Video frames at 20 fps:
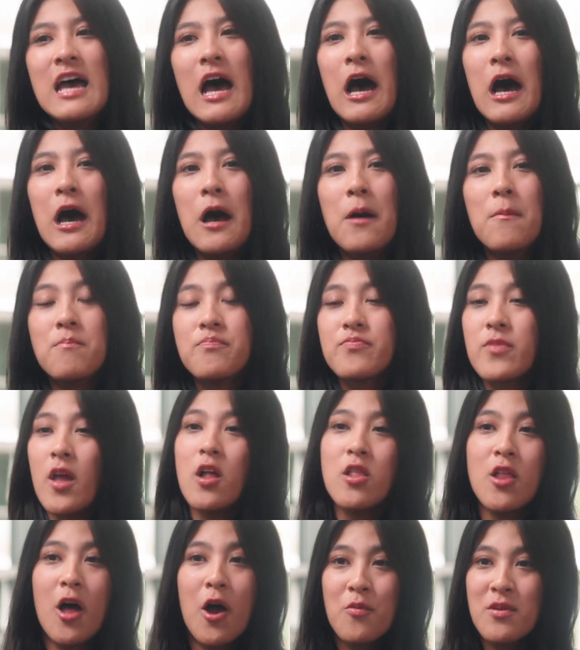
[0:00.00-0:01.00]
Um,
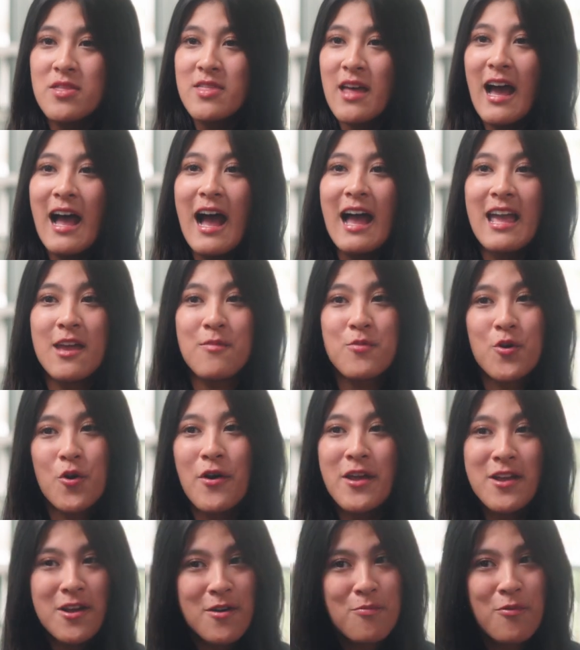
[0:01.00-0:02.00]
along with that, I am
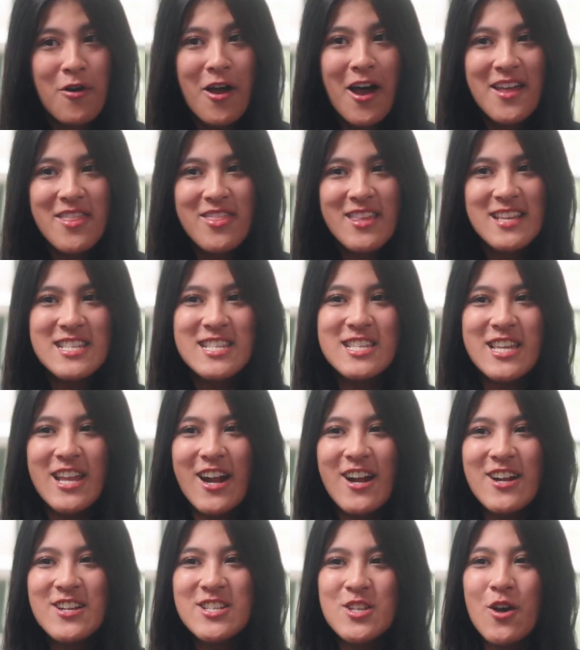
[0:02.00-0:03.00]
going abroad this
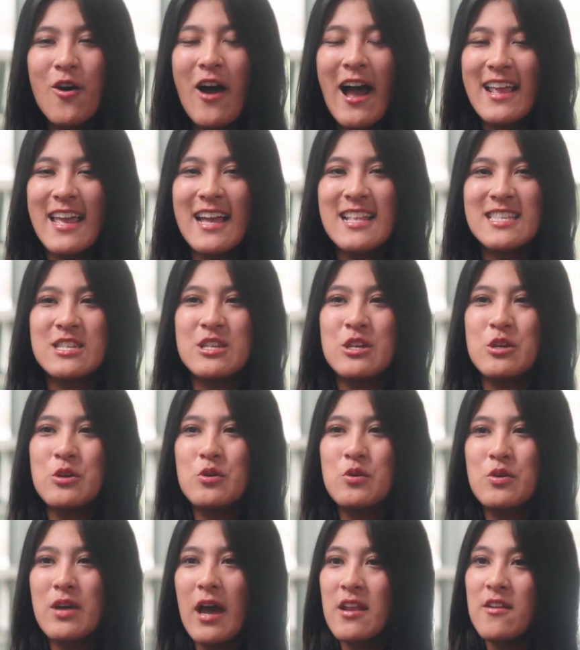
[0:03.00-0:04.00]
year, so I get
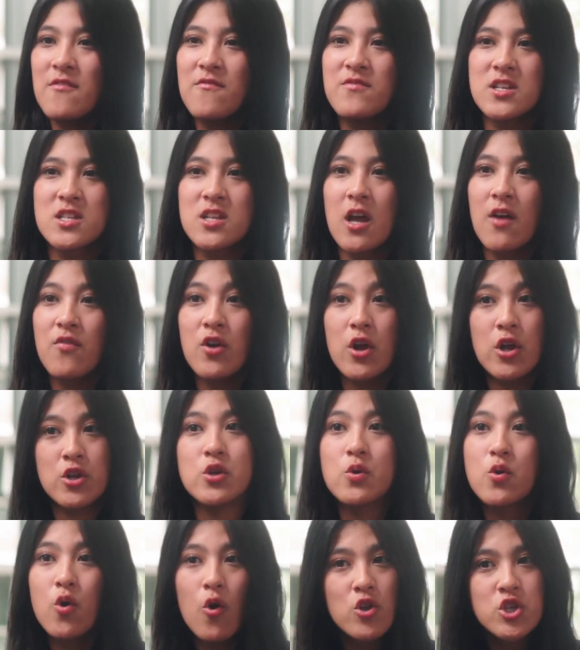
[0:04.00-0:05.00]
to kind of discover a
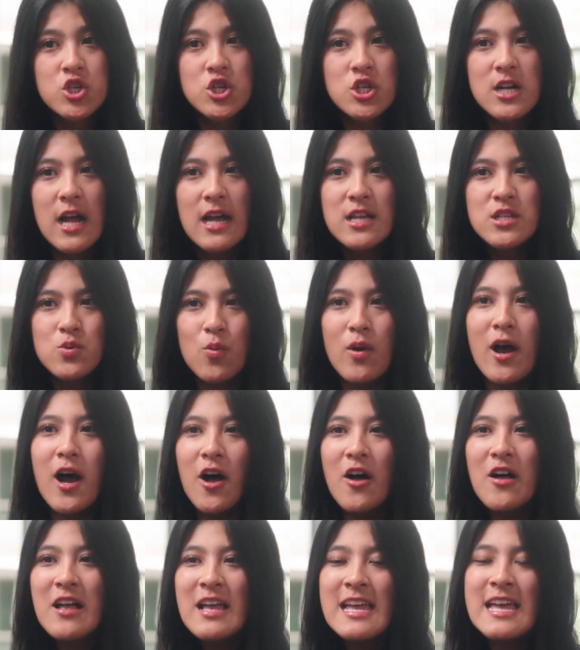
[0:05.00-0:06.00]
new culture as
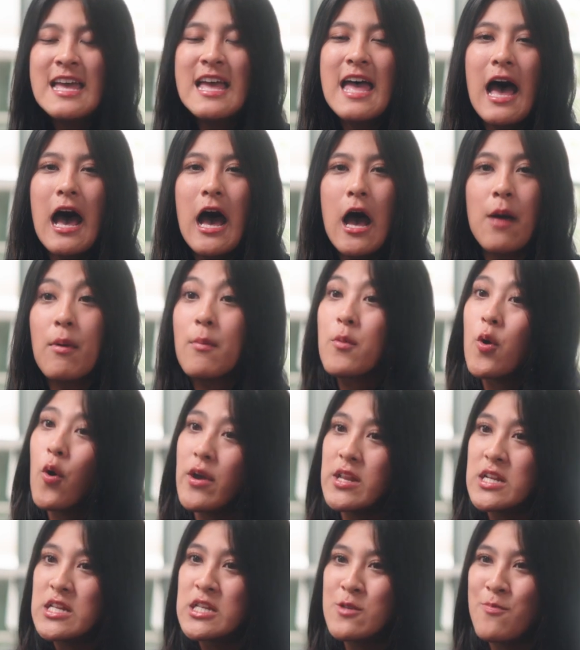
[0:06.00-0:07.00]
well. Um, I'm
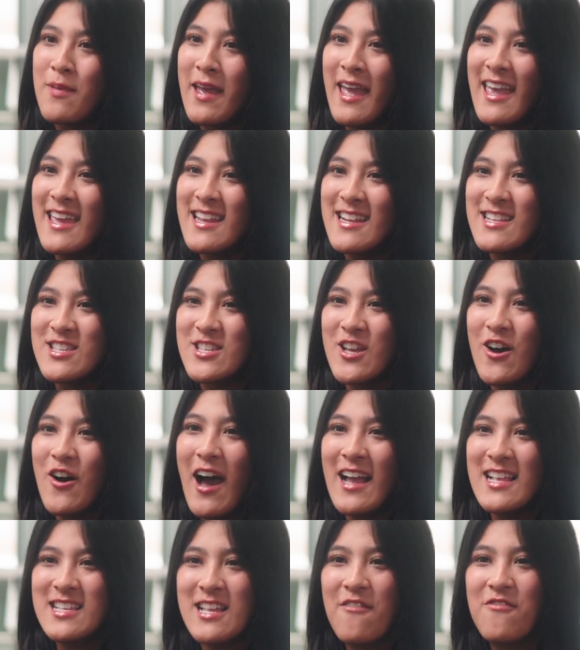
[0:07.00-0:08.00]
going to Spain, and so
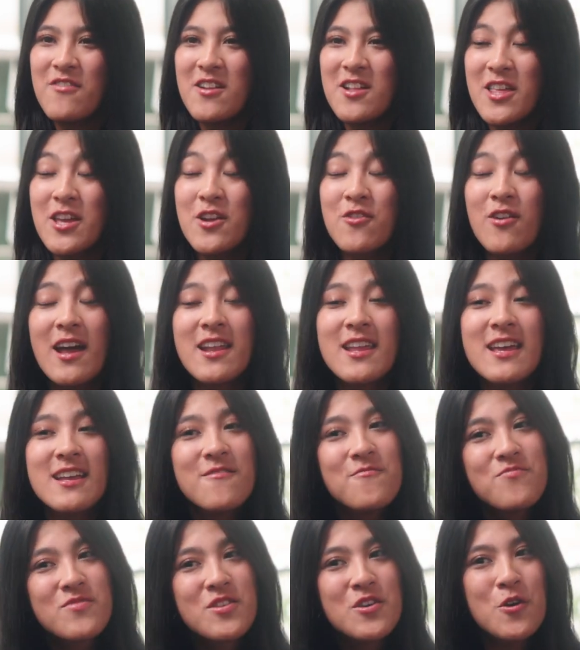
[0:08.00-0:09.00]
I definitely
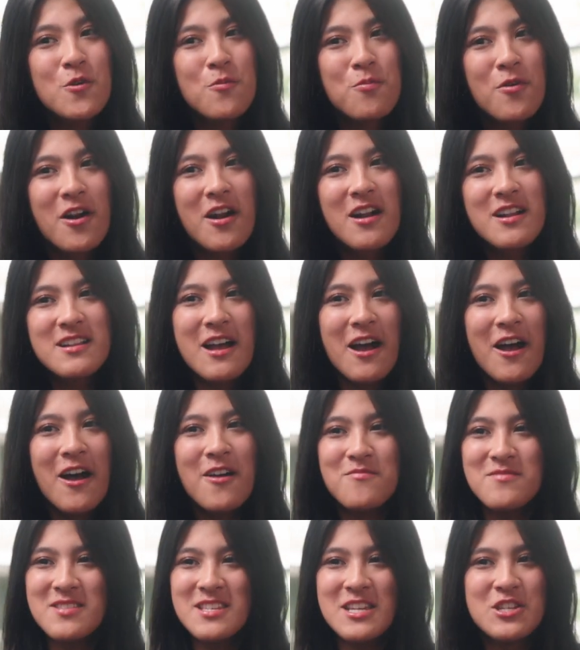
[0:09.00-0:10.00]
credit Cooper
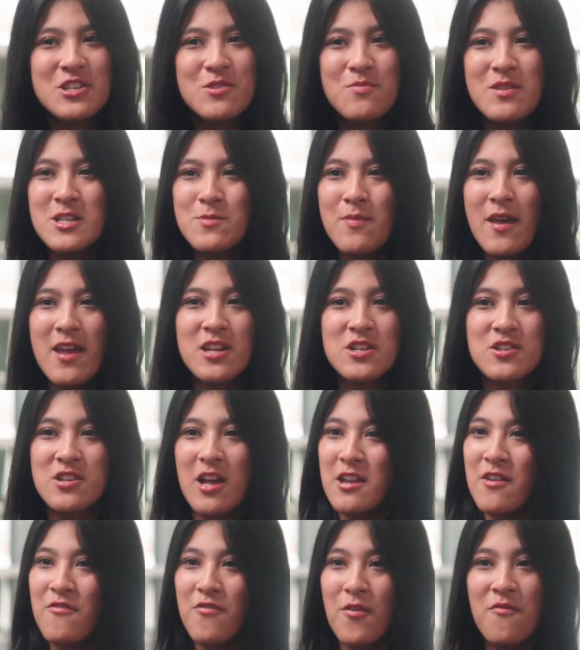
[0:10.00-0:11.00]
um, teaching me Spanish
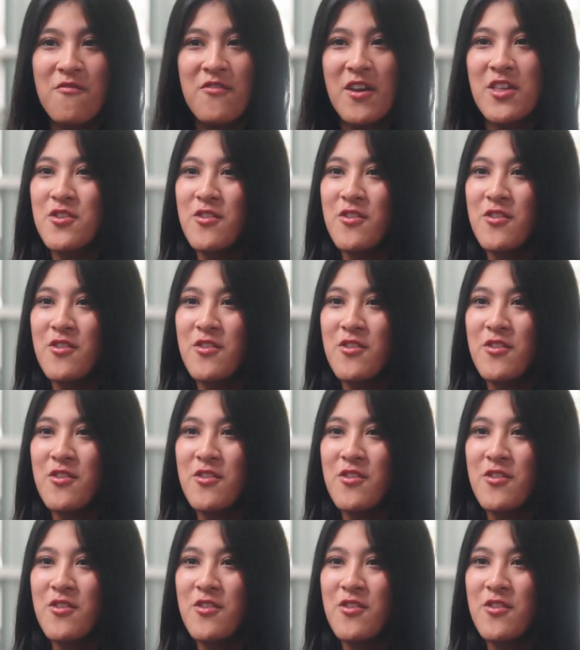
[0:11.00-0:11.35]
kind of from fifth